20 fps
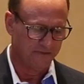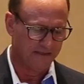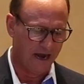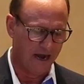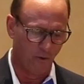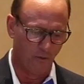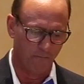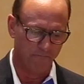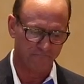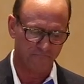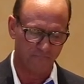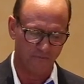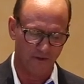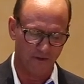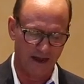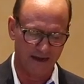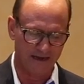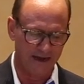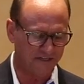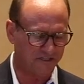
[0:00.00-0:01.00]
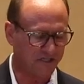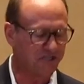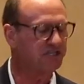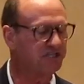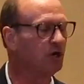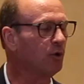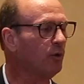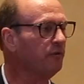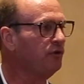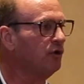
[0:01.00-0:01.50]
Now, I'd like to
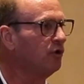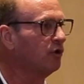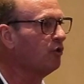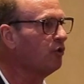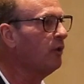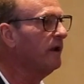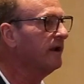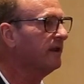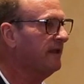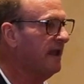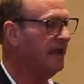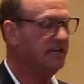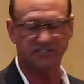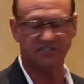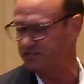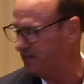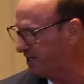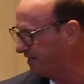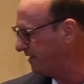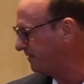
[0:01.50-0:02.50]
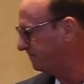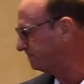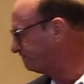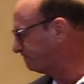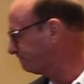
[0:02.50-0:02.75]
share with you a quick case study,